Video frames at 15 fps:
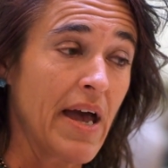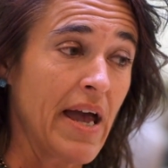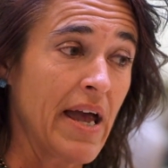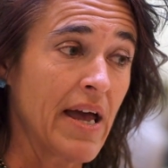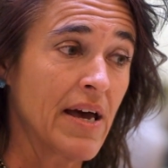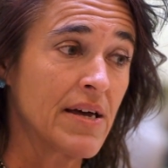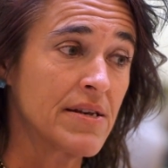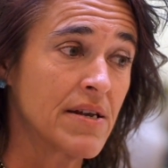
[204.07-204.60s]

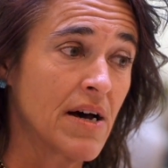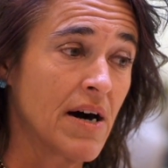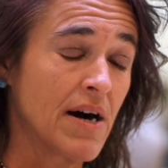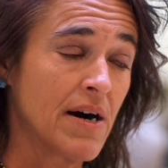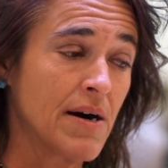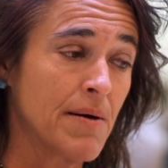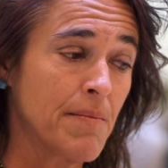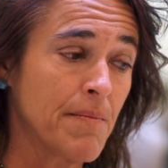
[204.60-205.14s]
And
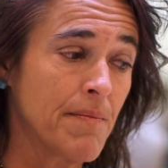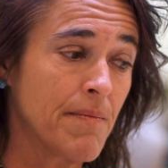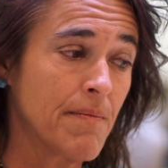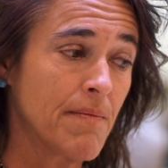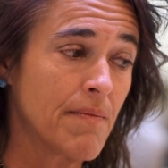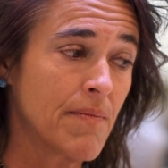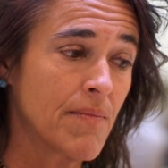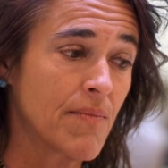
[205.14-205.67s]
um,
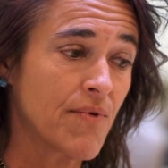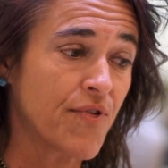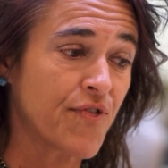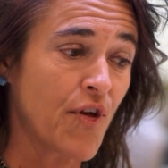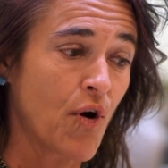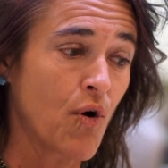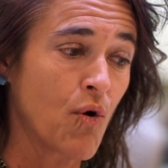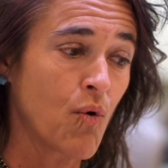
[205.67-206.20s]

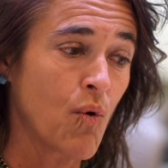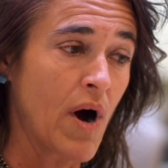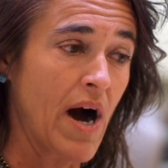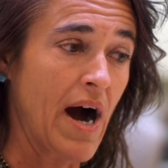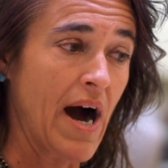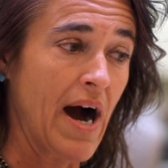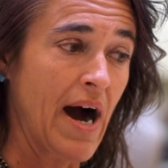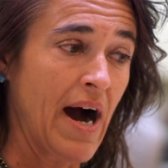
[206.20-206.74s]

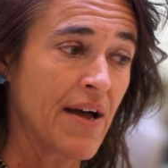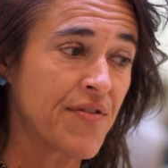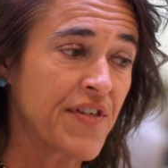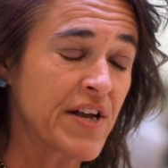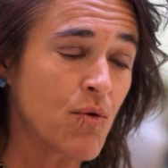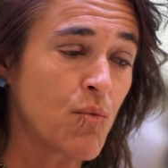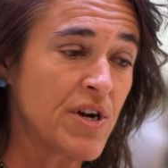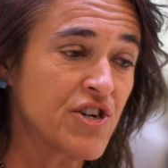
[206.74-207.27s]
so I
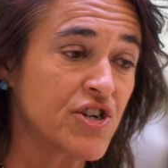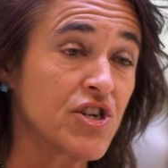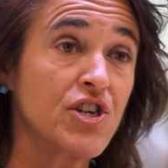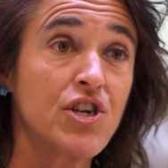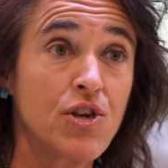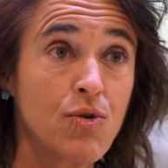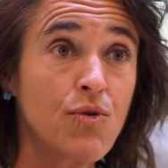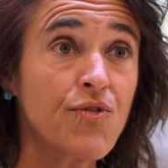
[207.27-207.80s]
think we
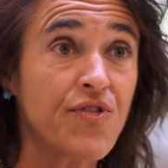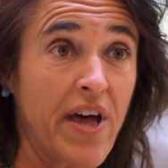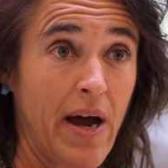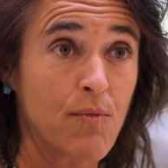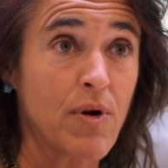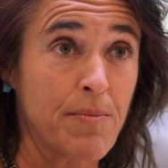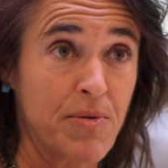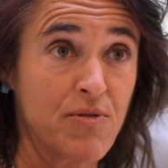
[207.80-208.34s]
should use
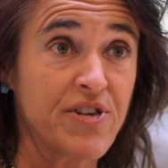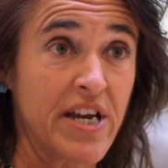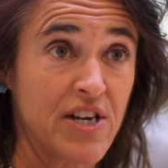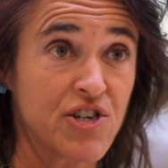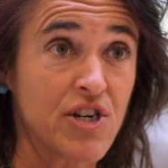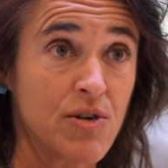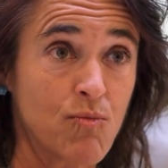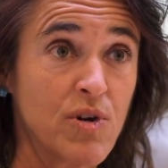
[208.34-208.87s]
that
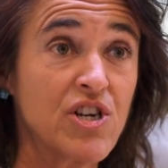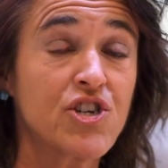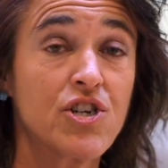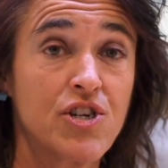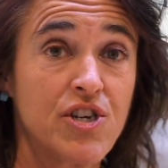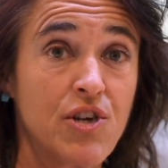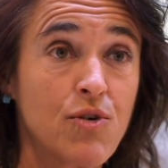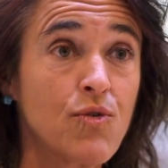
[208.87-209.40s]
reputation. We
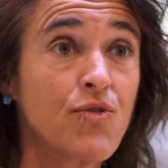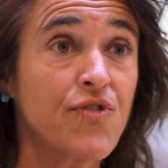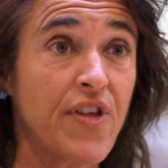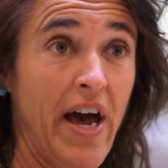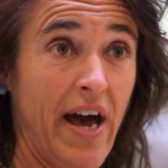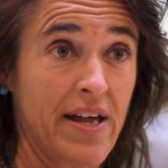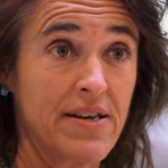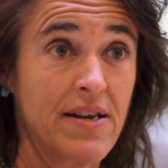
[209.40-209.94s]
should use
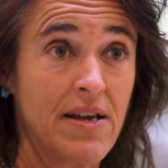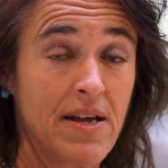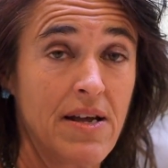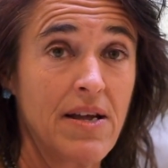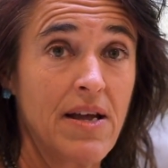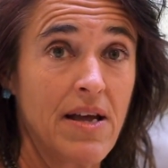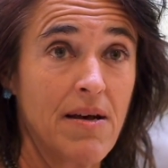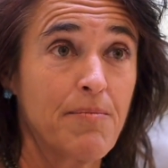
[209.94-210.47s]
that
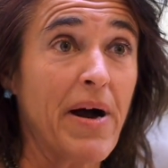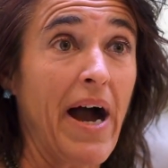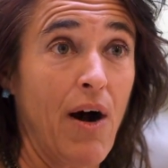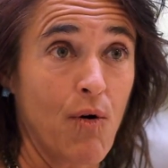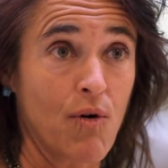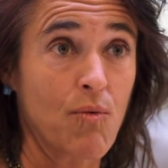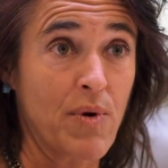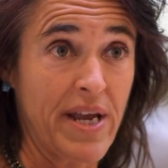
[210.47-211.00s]

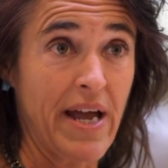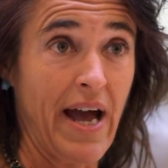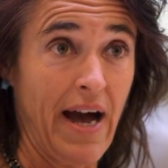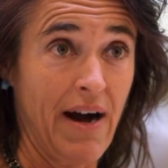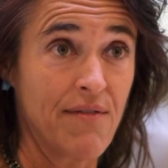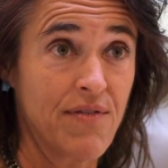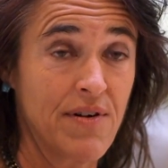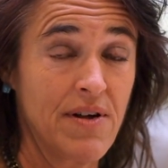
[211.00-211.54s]
power we
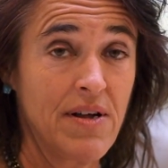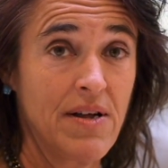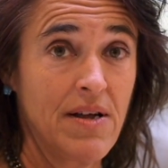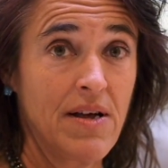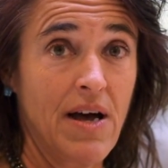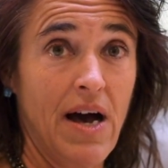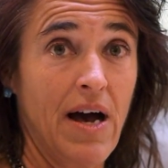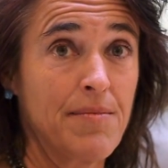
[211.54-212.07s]
have.
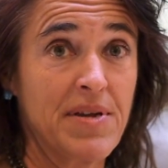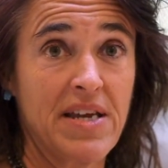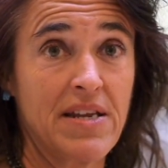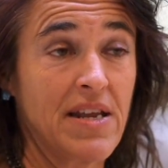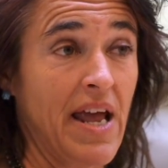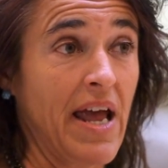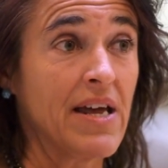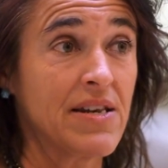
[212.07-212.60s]
I
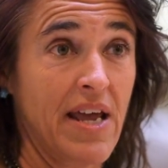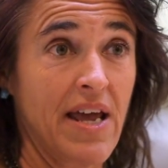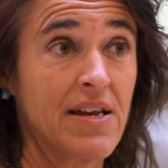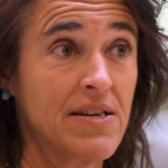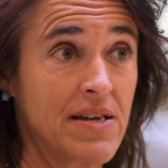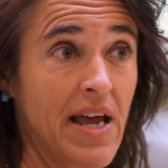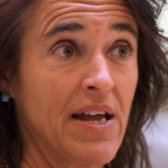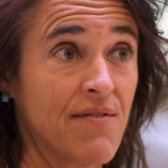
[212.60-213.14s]
mean, and
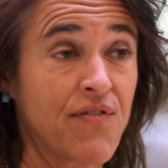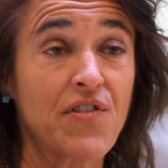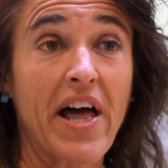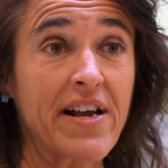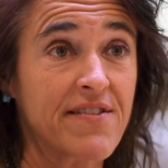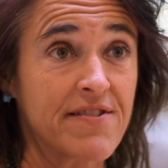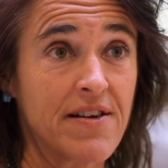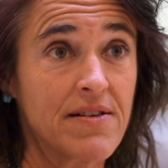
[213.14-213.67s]
and and
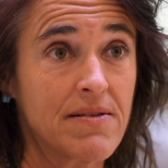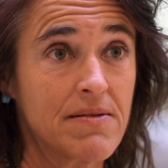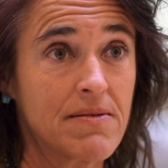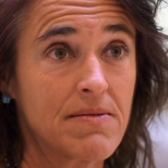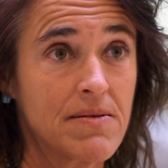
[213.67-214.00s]
flex it